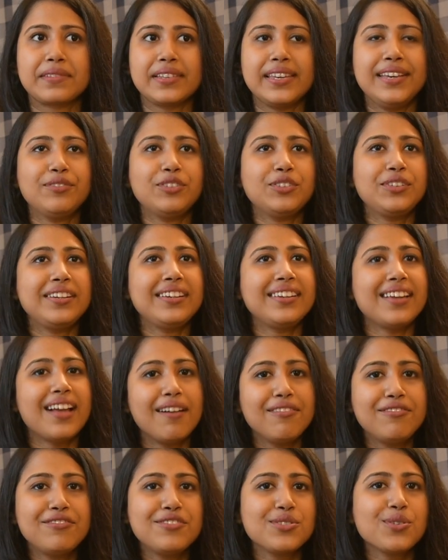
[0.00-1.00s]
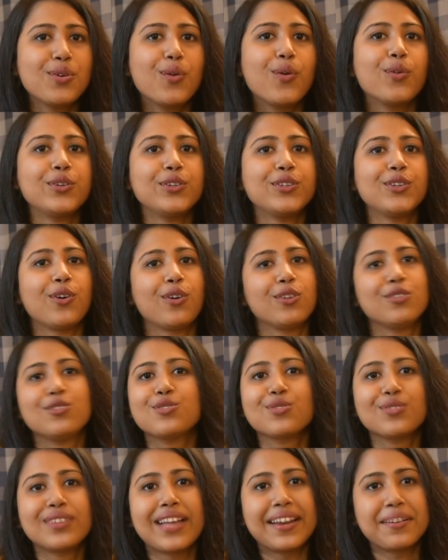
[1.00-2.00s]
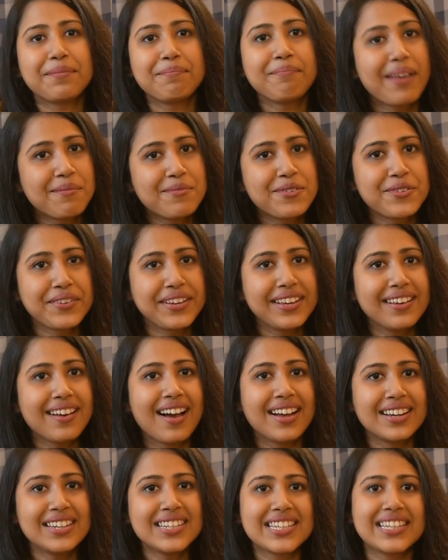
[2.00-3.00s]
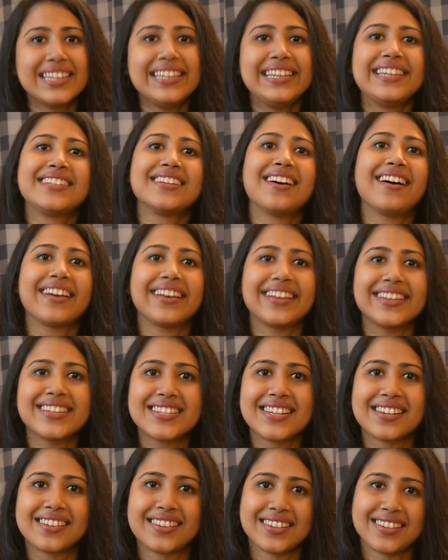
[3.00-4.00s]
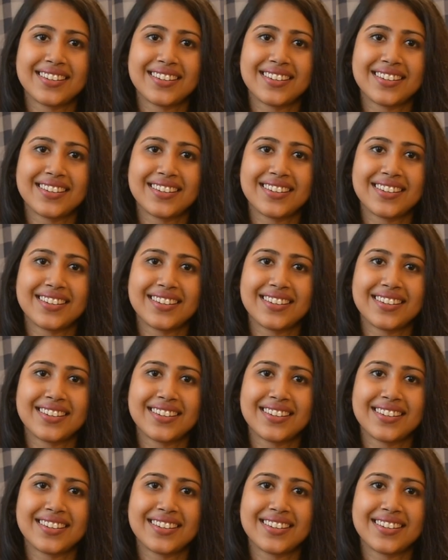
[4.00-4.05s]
he would love to hold on to that memory until he died.